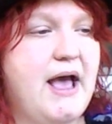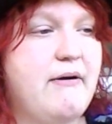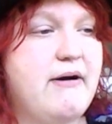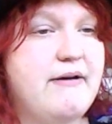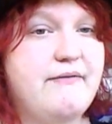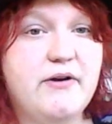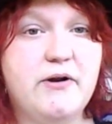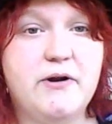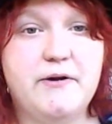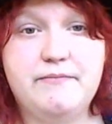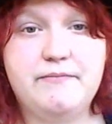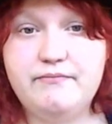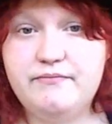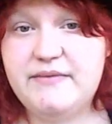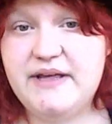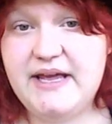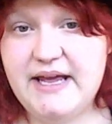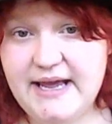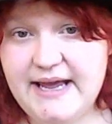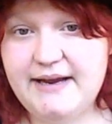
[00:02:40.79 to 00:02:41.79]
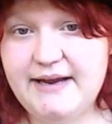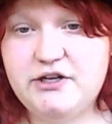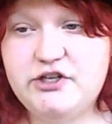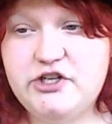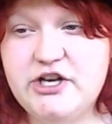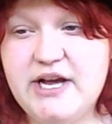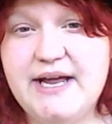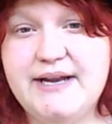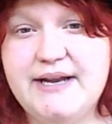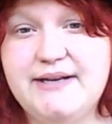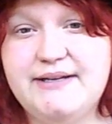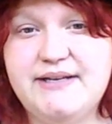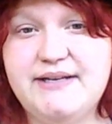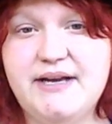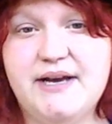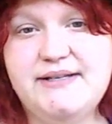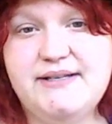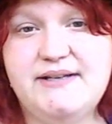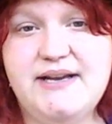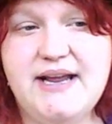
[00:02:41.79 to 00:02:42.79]
However, the inkjet
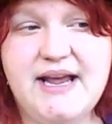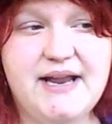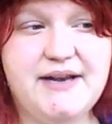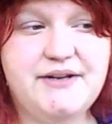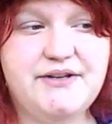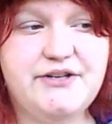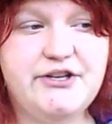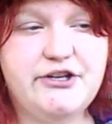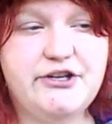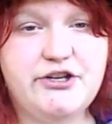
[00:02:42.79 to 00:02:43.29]
does tend